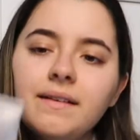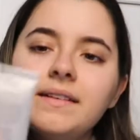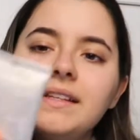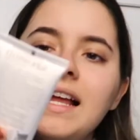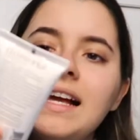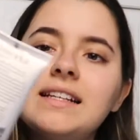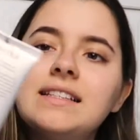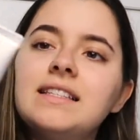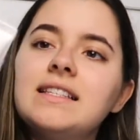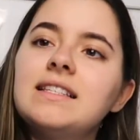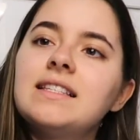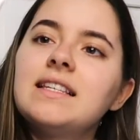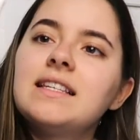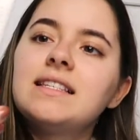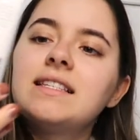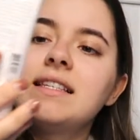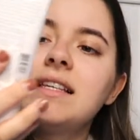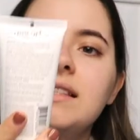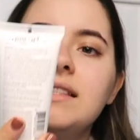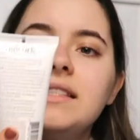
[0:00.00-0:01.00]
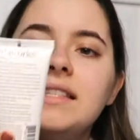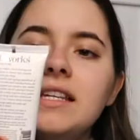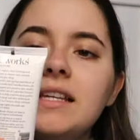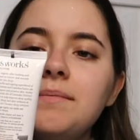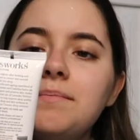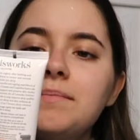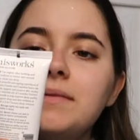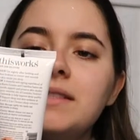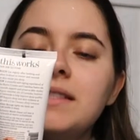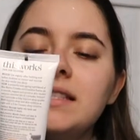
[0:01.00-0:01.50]
Next is this
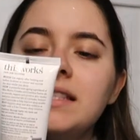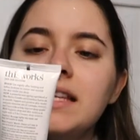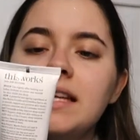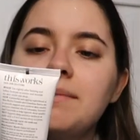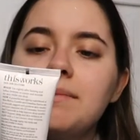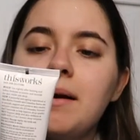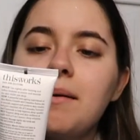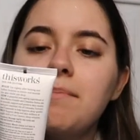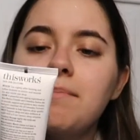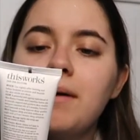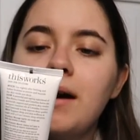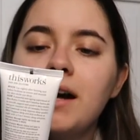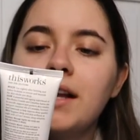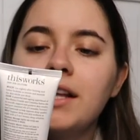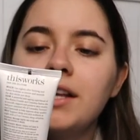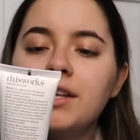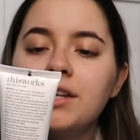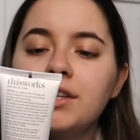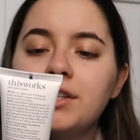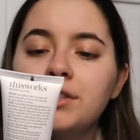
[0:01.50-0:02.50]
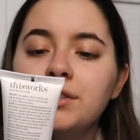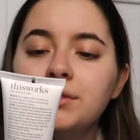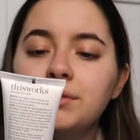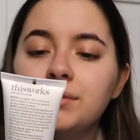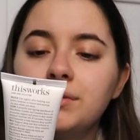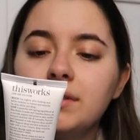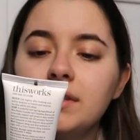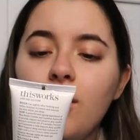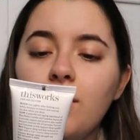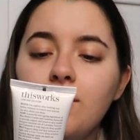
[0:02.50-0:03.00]
Deep Sleep Body
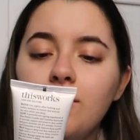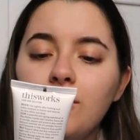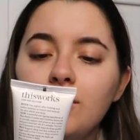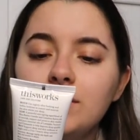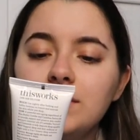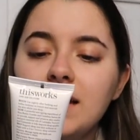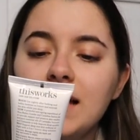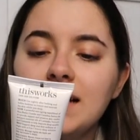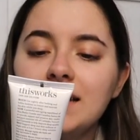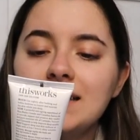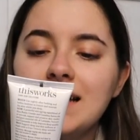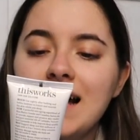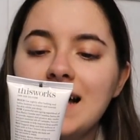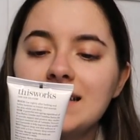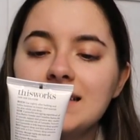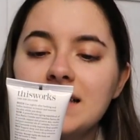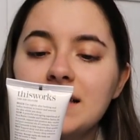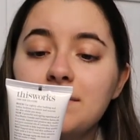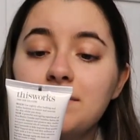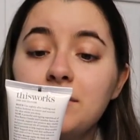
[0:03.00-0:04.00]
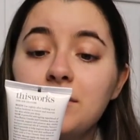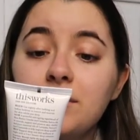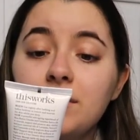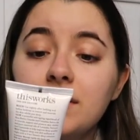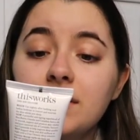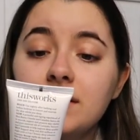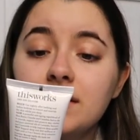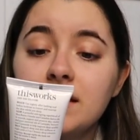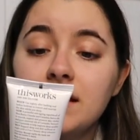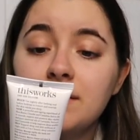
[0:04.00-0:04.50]
Cocoon, a multitasking
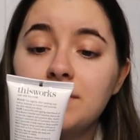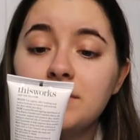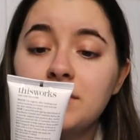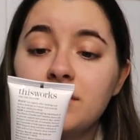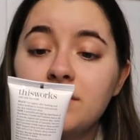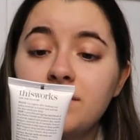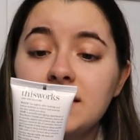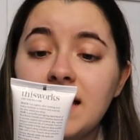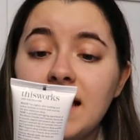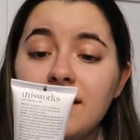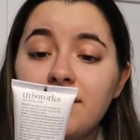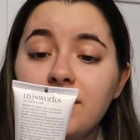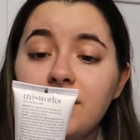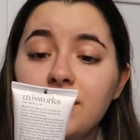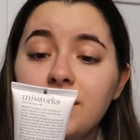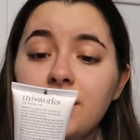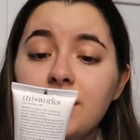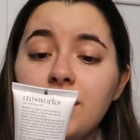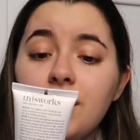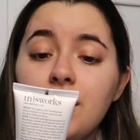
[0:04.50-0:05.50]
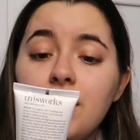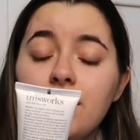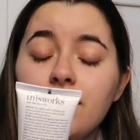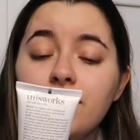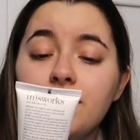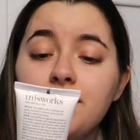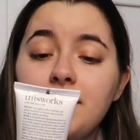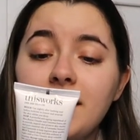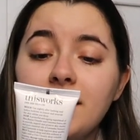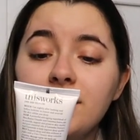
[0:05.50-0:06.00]
beauty sleep savior
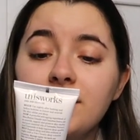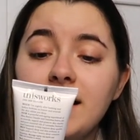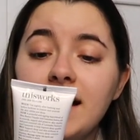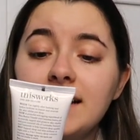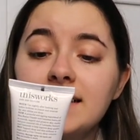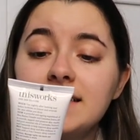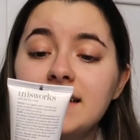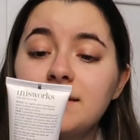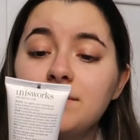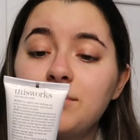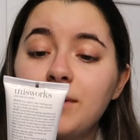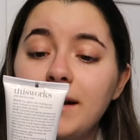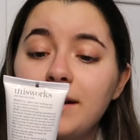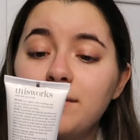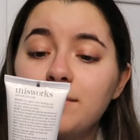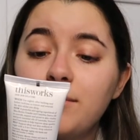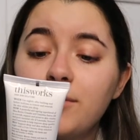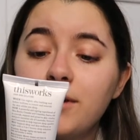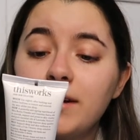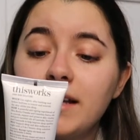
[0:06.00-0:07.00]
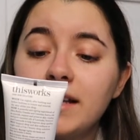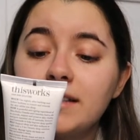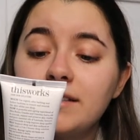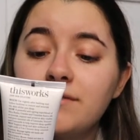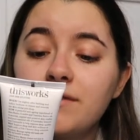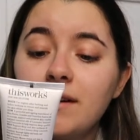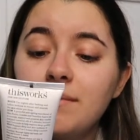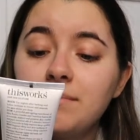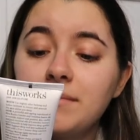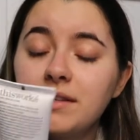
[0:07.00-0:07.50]
for better nights and brighter mornings
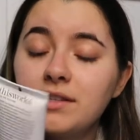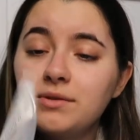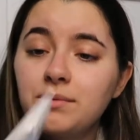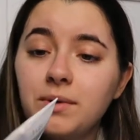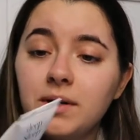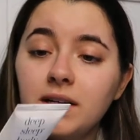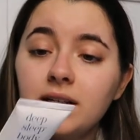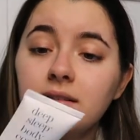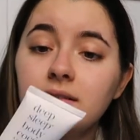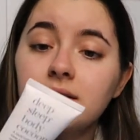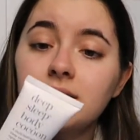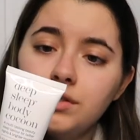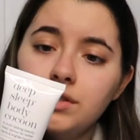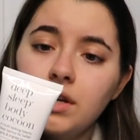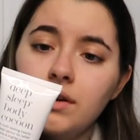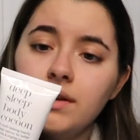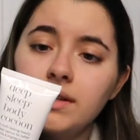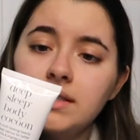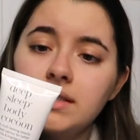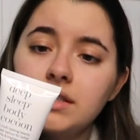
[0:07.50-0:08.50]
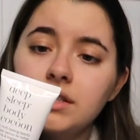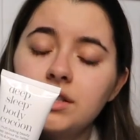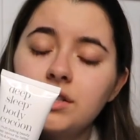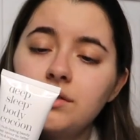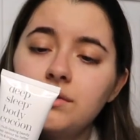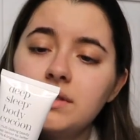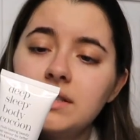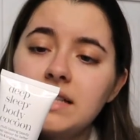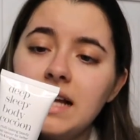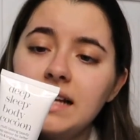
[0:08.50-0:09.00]
from This Works. So it's
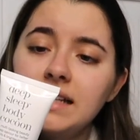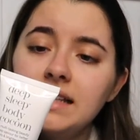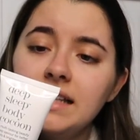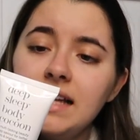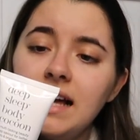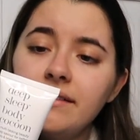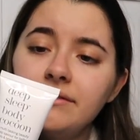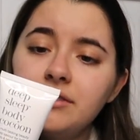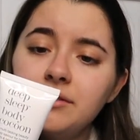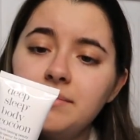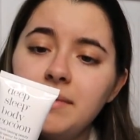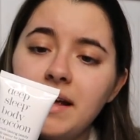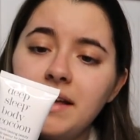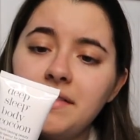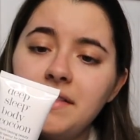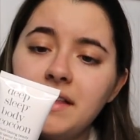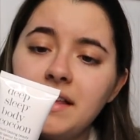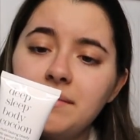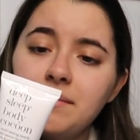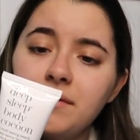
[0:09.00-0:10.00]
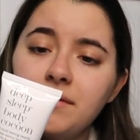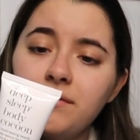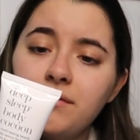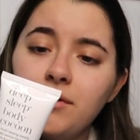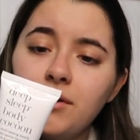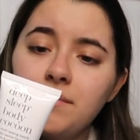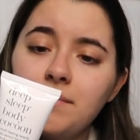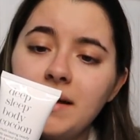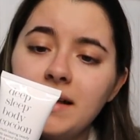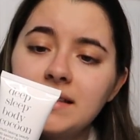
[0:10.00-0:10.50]
used nightly after bathing
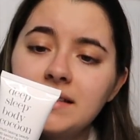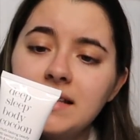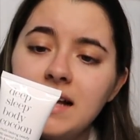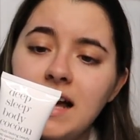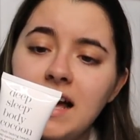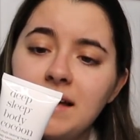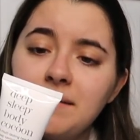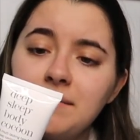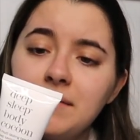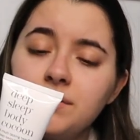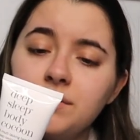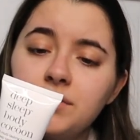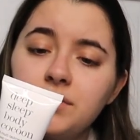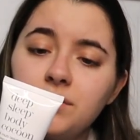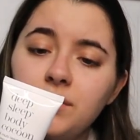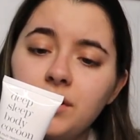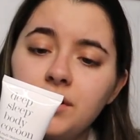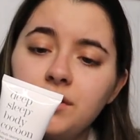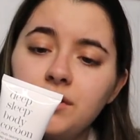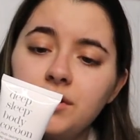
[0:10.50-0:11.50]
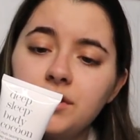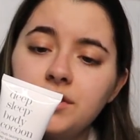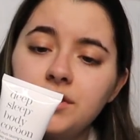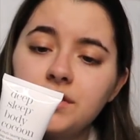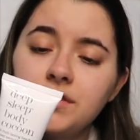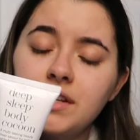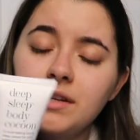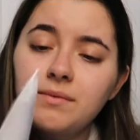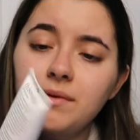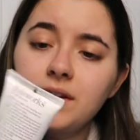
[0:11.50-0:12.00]
before bedtime to restore and nourish
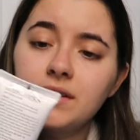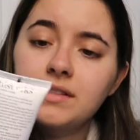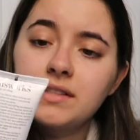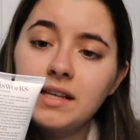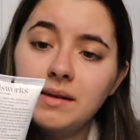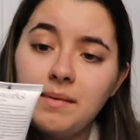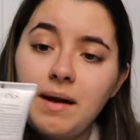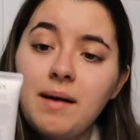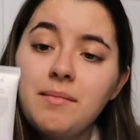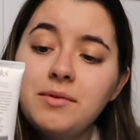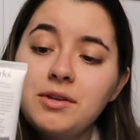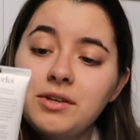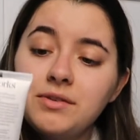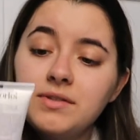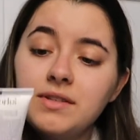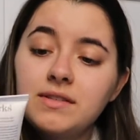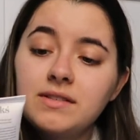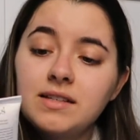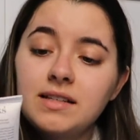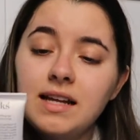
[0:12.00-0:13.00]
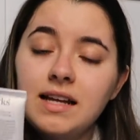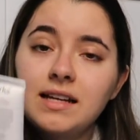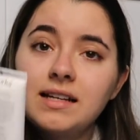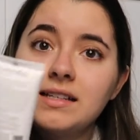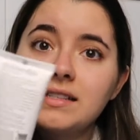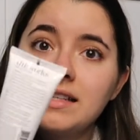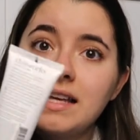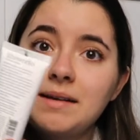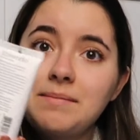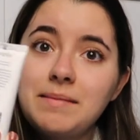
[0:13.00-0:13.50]
the skin while asleep. I'm gonna use this tonight
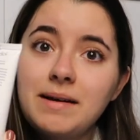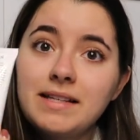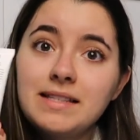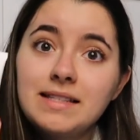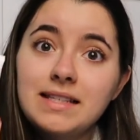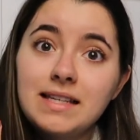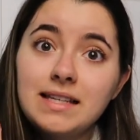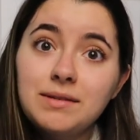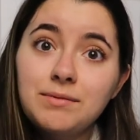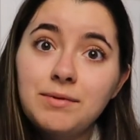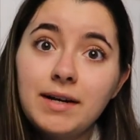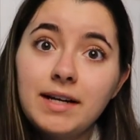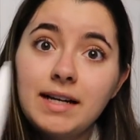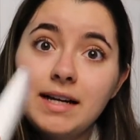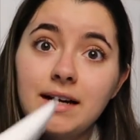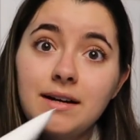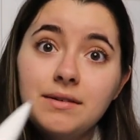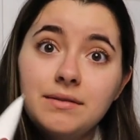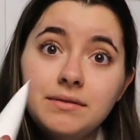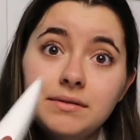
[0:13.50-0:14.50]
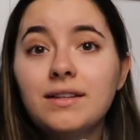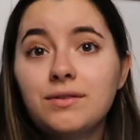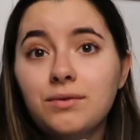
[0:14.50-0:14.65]
because like my skin right now is